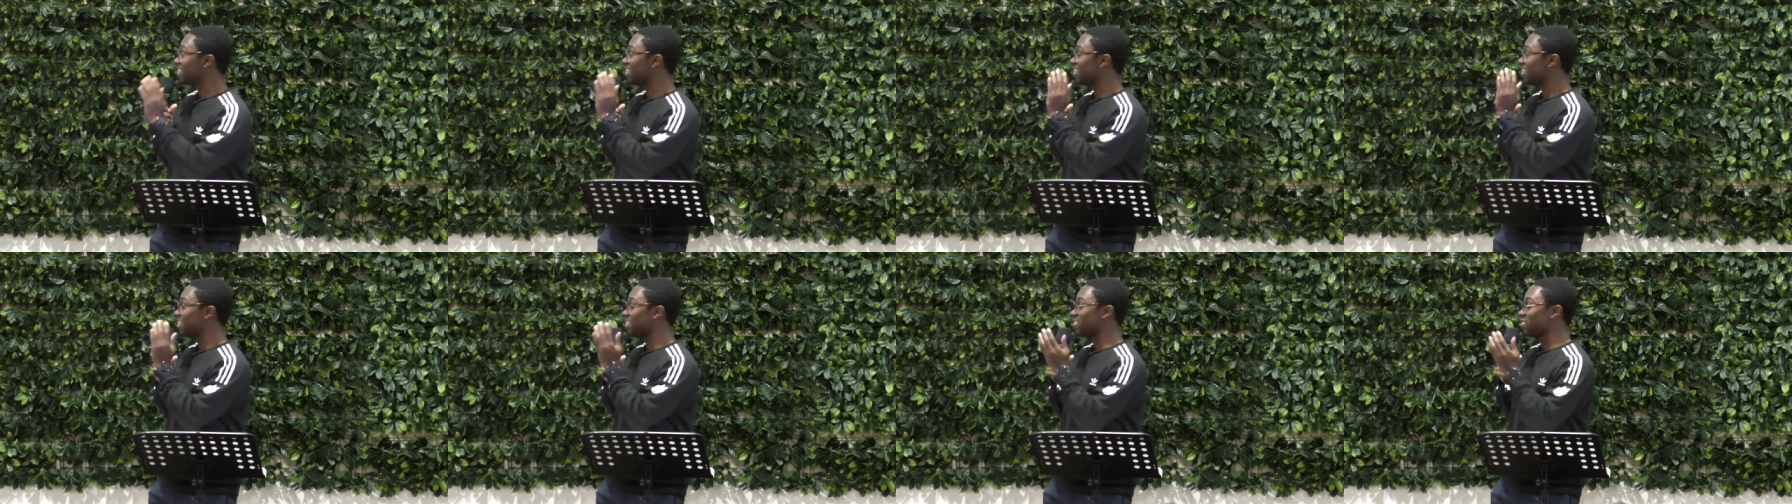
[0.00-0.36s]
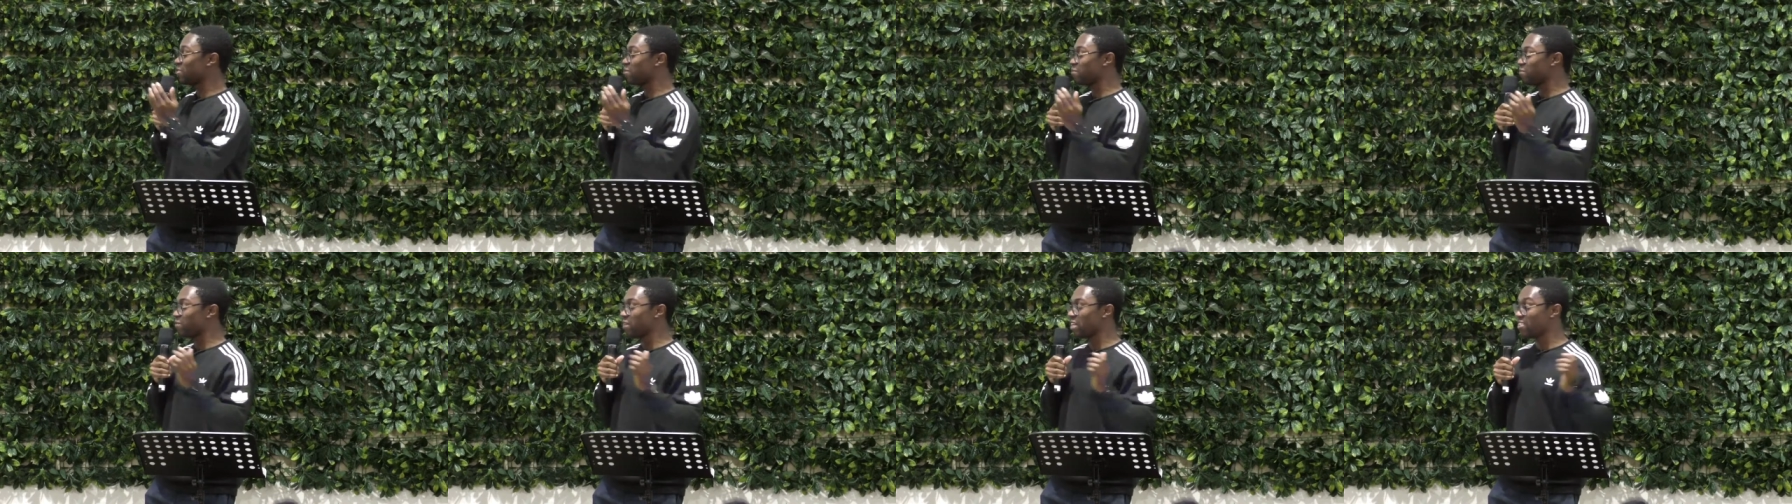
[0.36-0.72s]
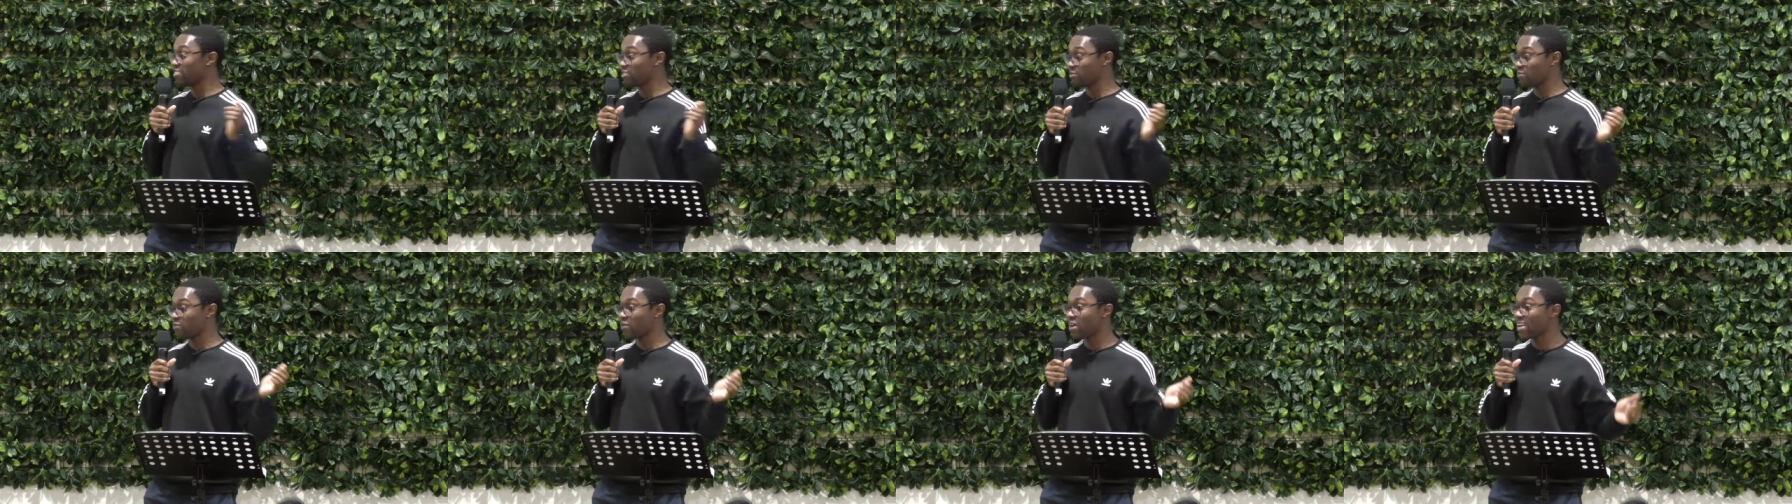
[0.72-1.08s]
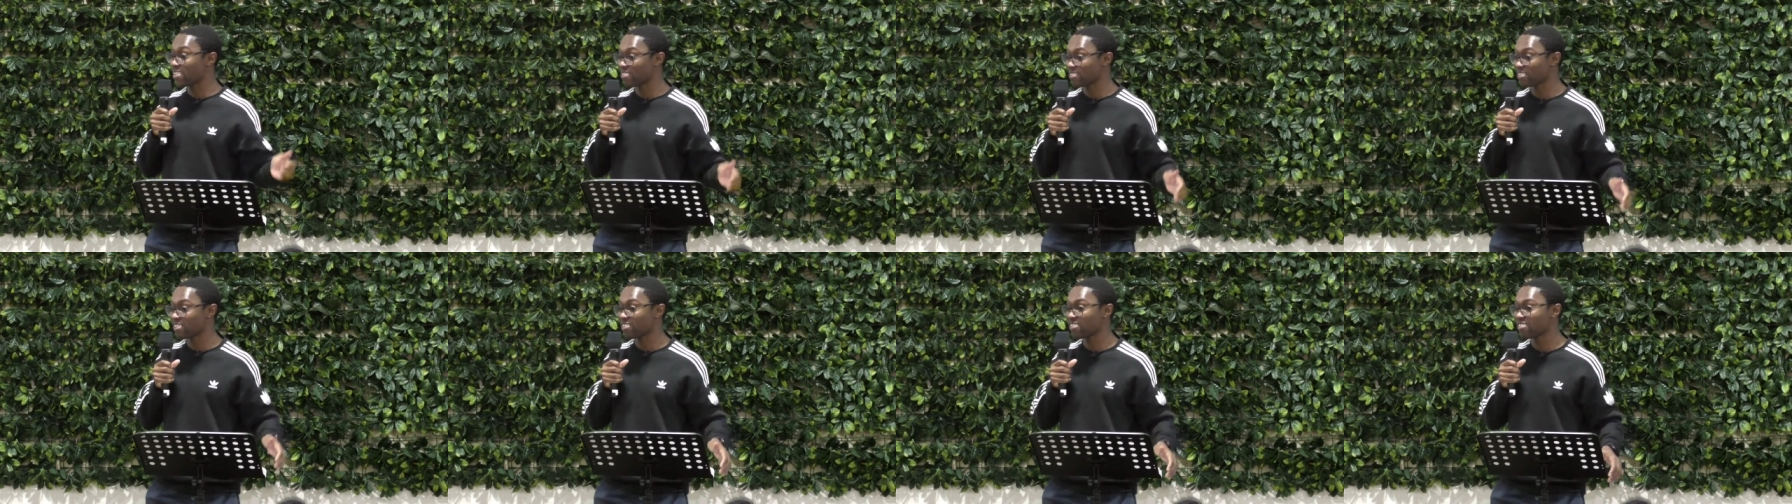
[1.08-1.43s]
is, it's
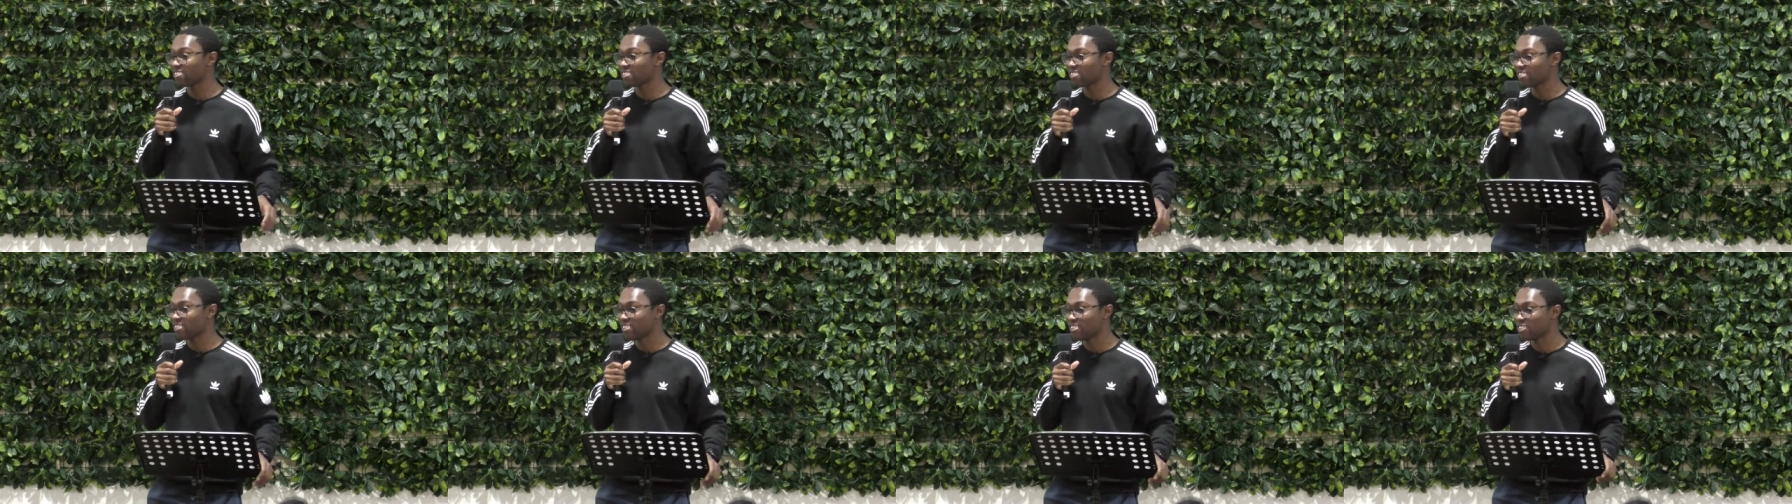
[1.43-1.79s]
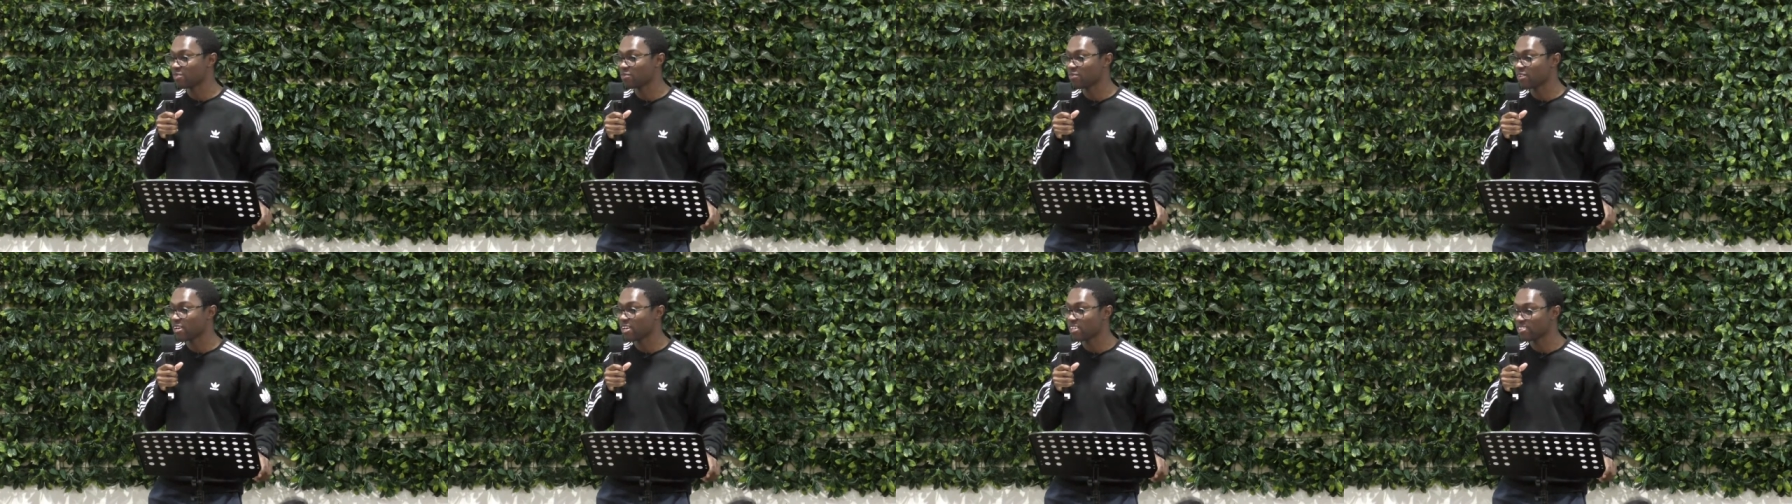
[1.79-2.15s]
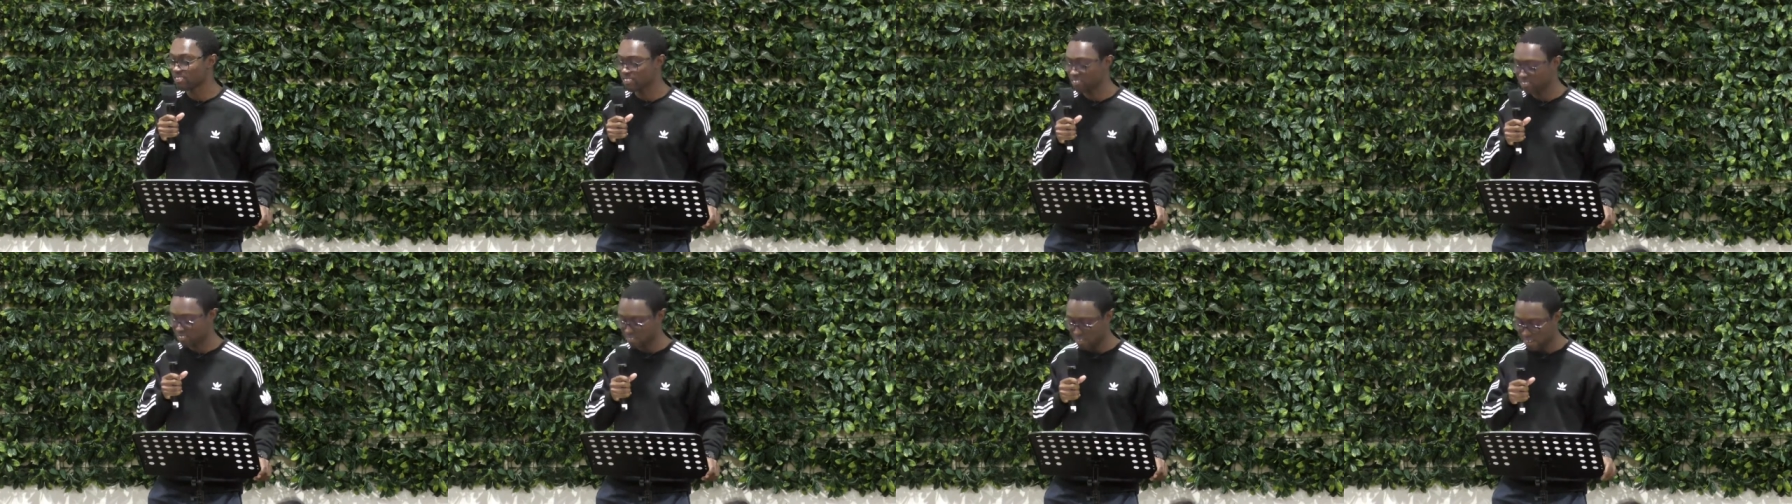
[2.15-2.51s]
priceless. It's priceless,